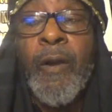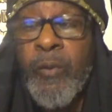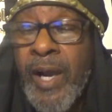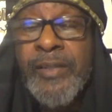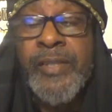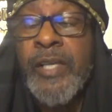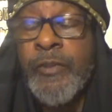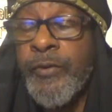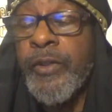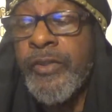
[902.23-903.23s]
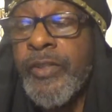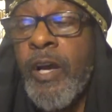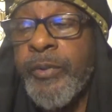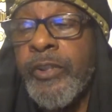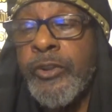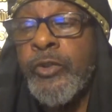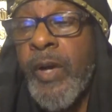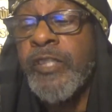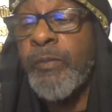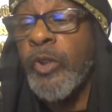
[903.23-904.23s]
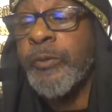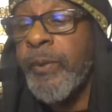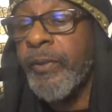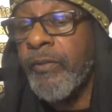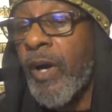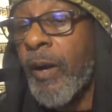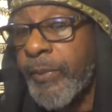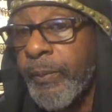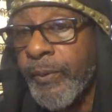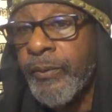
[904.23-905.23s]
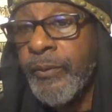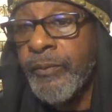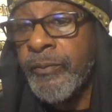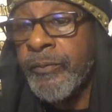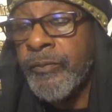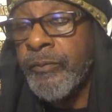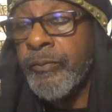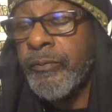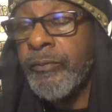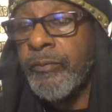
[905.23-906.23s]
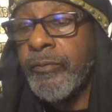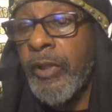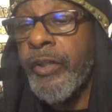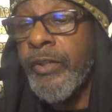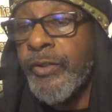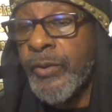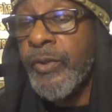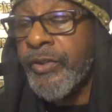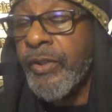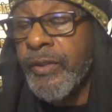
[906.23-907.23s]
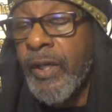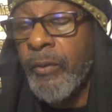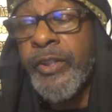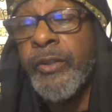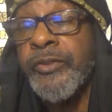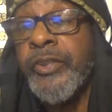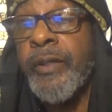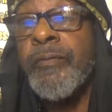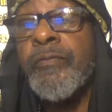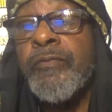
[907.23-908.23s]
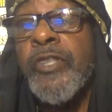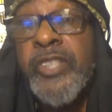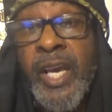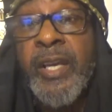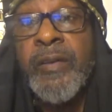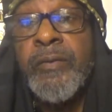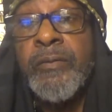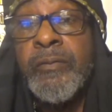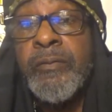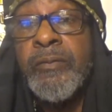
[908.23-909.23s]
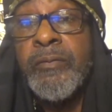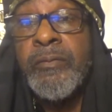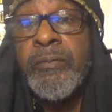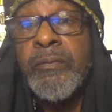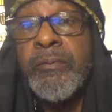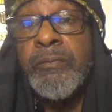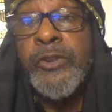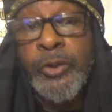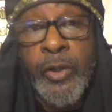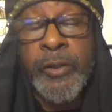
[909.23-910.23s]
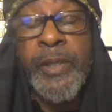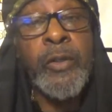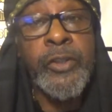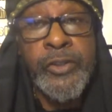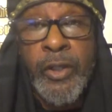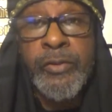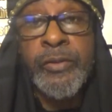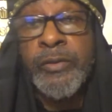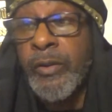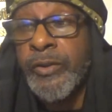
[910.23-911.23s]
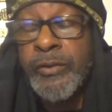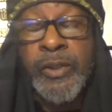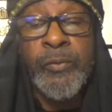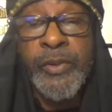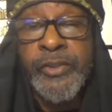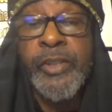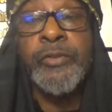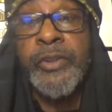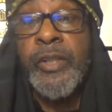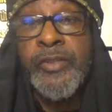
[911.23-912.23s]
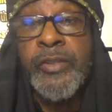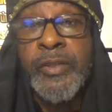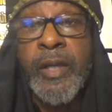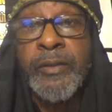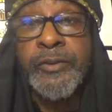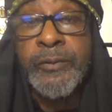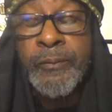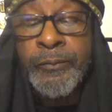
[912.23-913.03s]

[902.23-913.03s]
a rocket science to figure this out because you ask most people of our people, are they Jew or Gentile? What they gonna say today? Majority of them that go to church or go to some religion, they gonna say they're Gentiles.